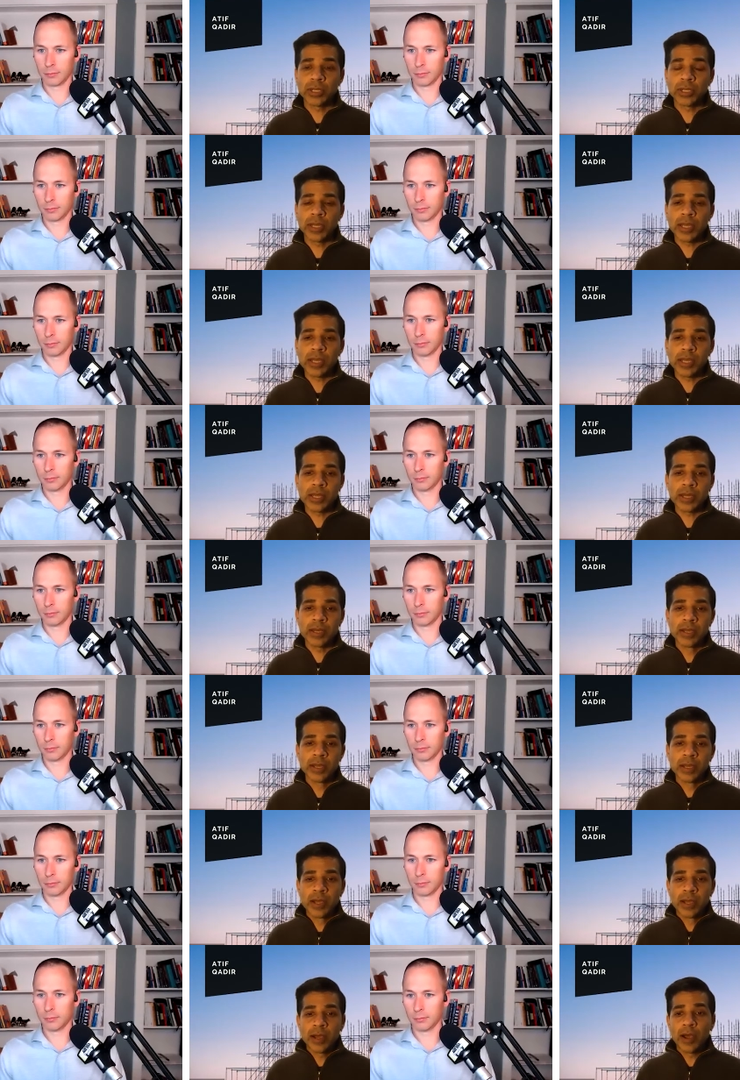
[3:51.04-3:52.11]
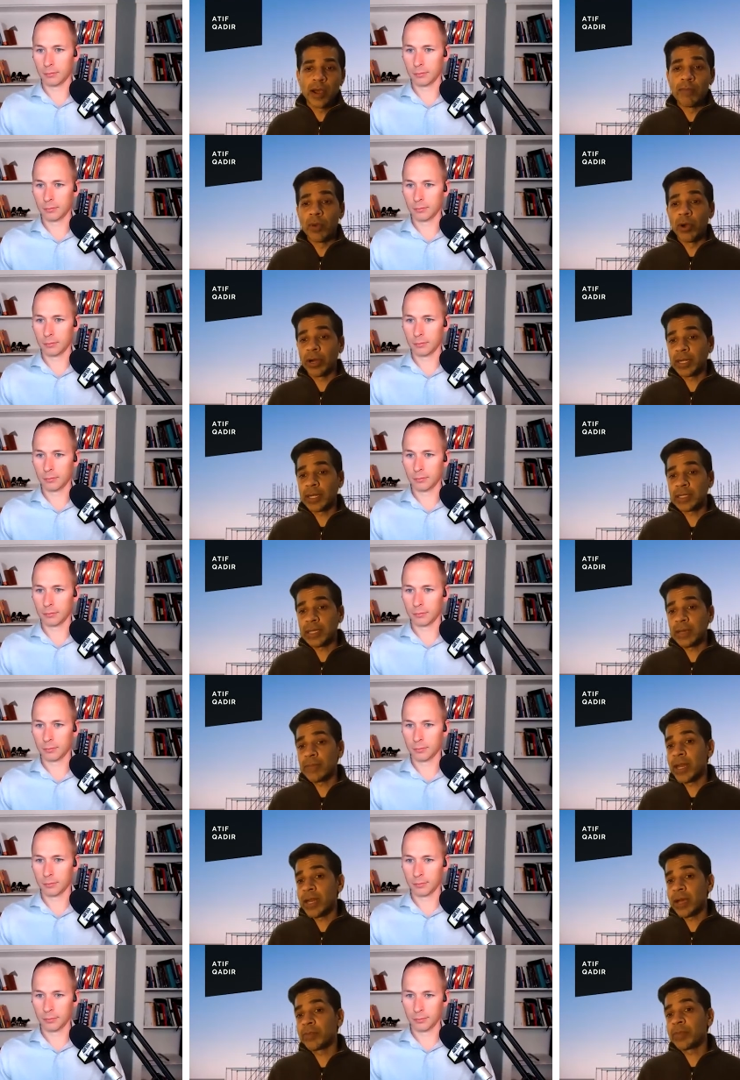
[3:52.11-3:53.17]
Speaker 1: in markets that
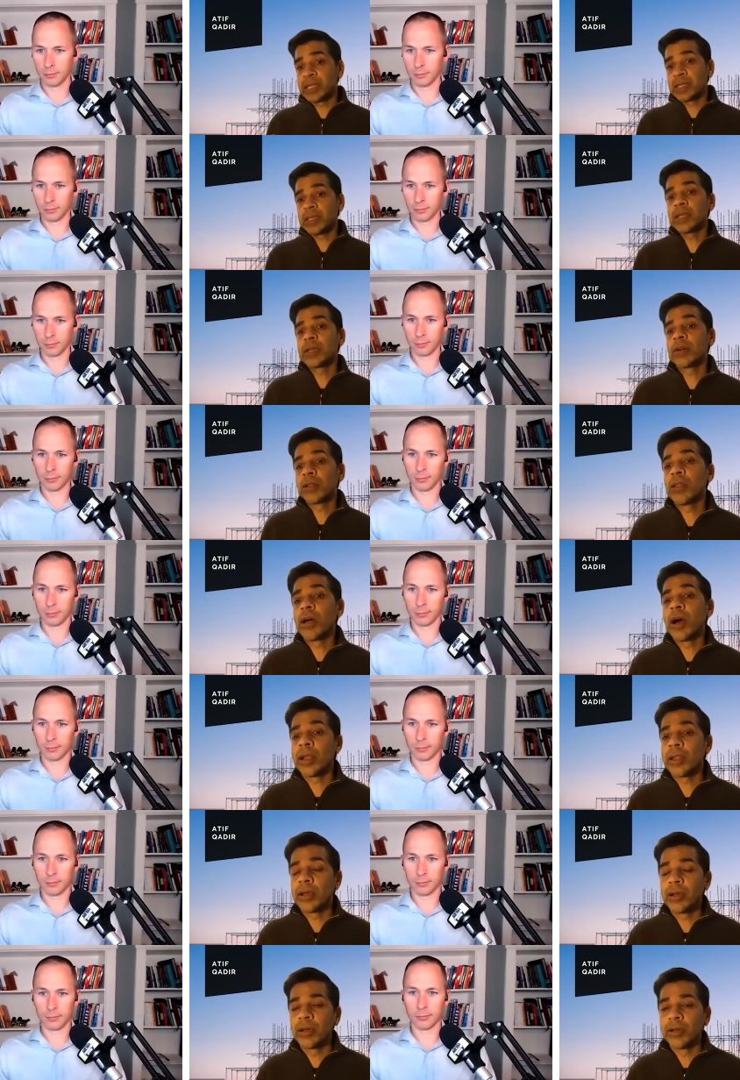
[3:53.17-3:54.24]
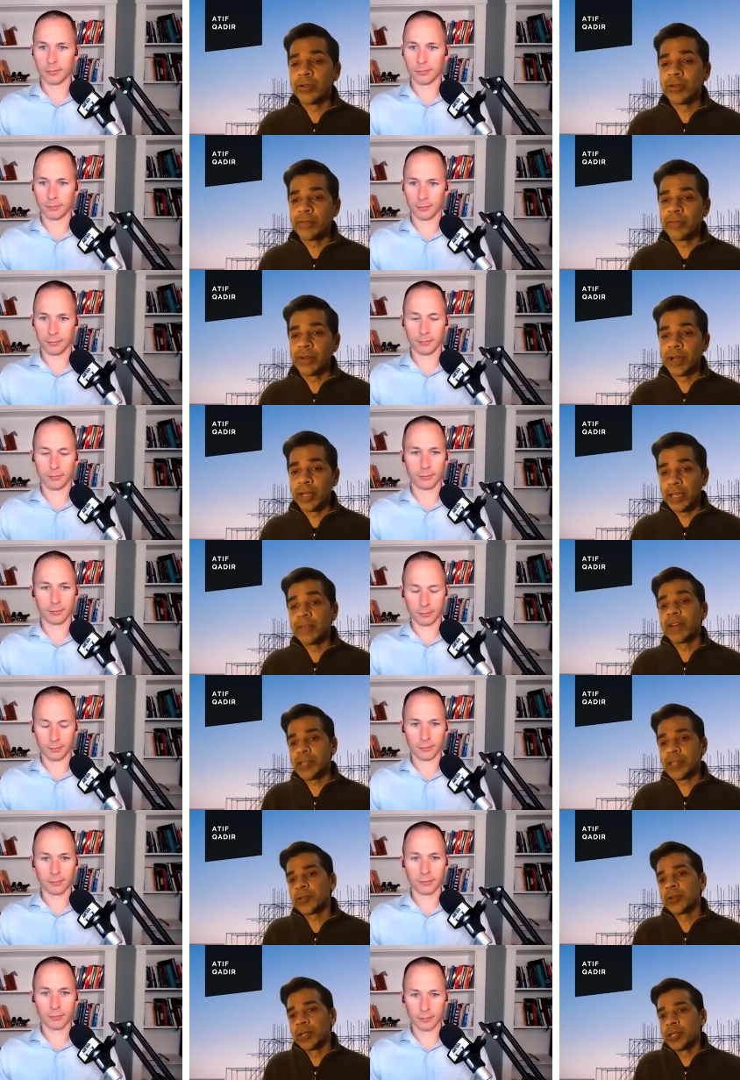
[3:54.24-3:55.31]
may not be seeing a lot of
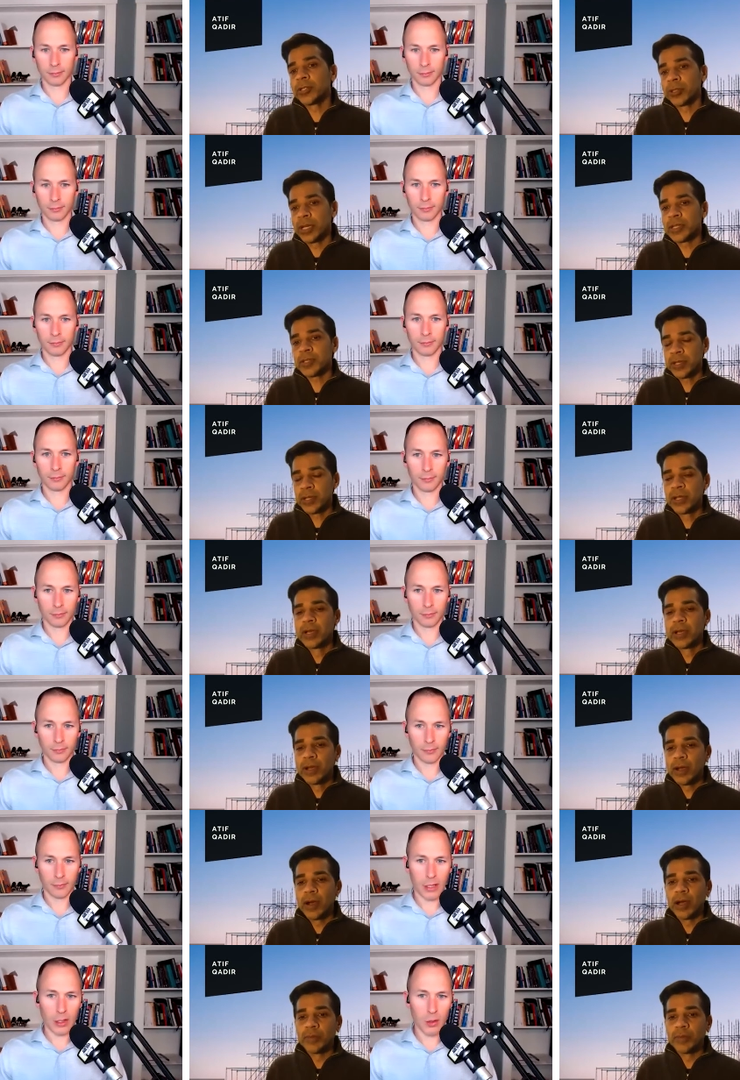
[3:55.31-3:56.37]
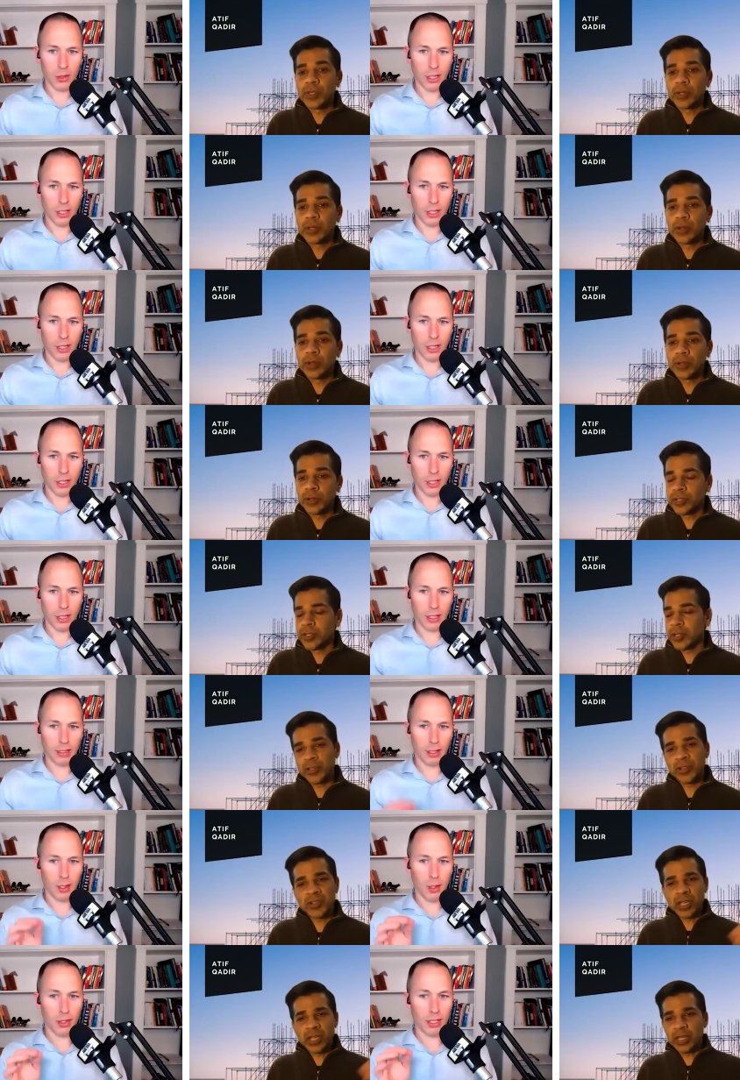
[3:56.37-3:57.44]
investor interest.
Speaker 2: So you
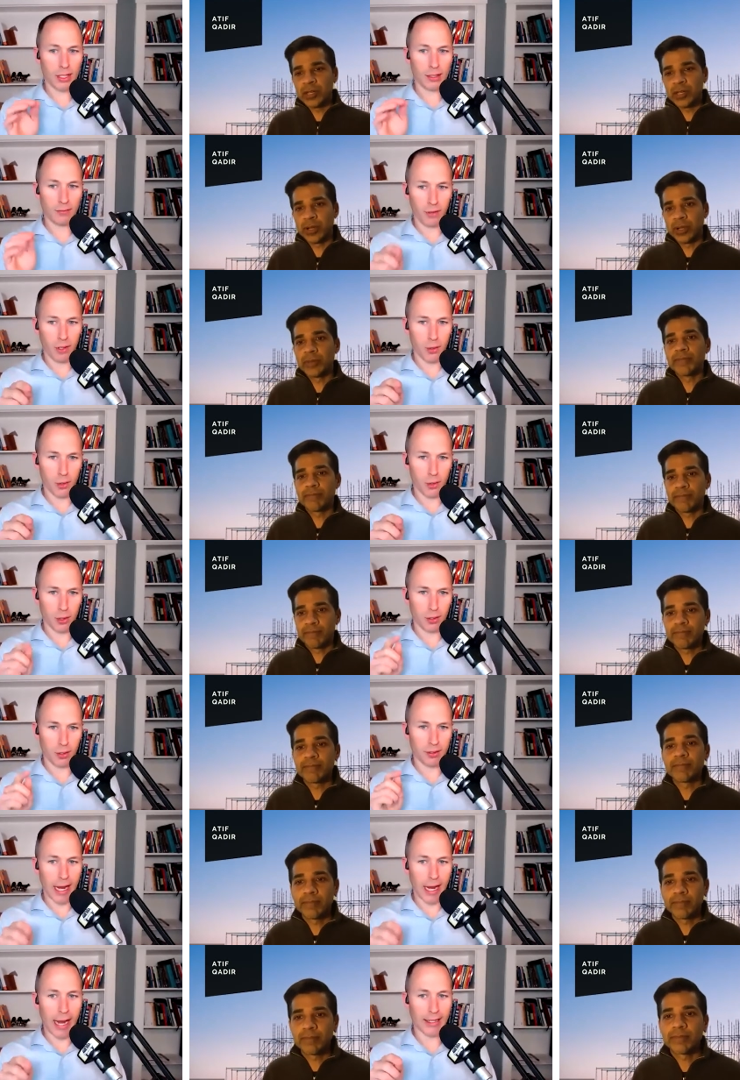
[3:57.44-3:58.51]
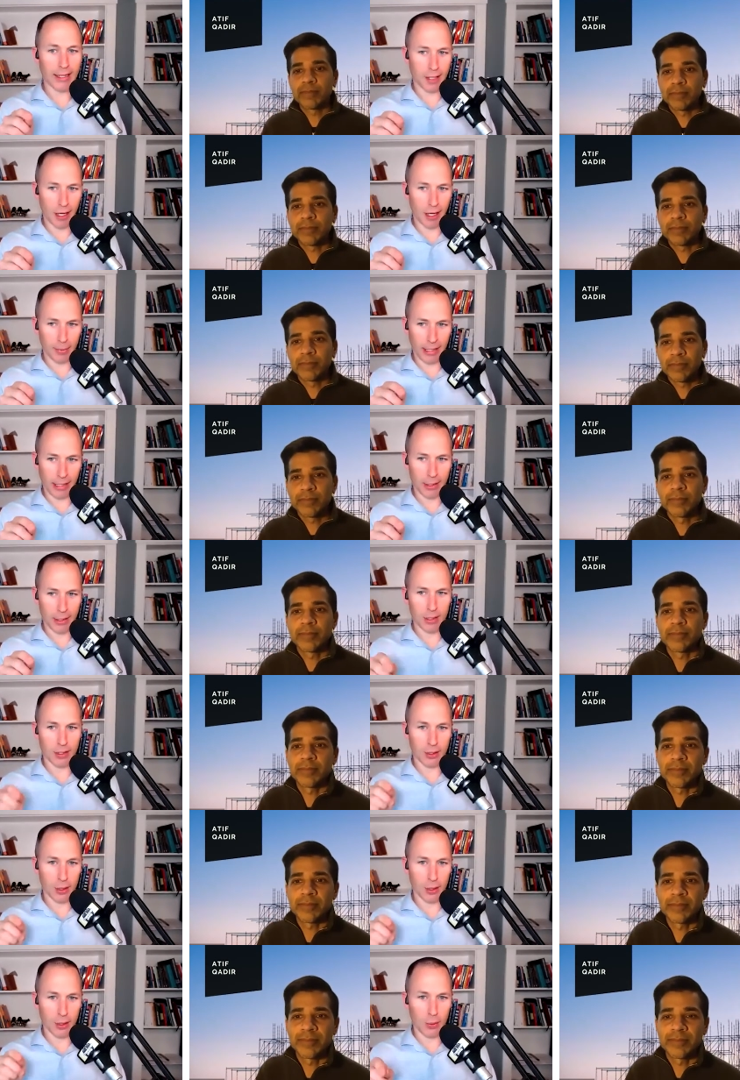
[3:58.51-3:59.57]
said using future tax
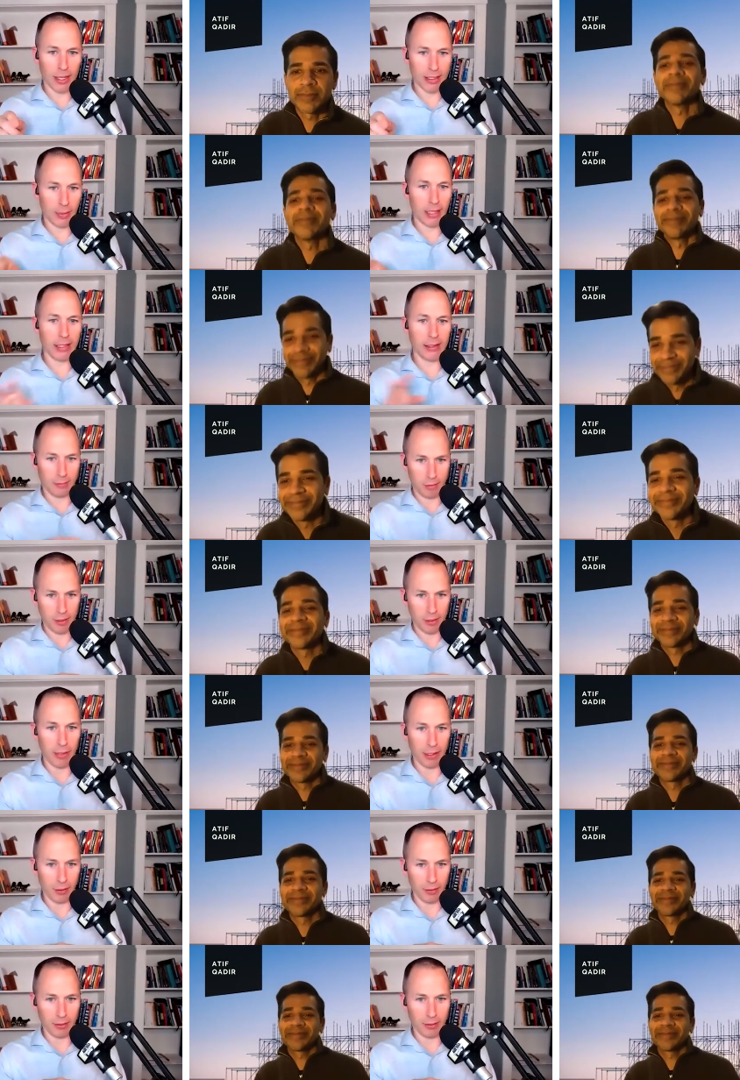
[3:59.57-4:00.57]
obligations to raise money to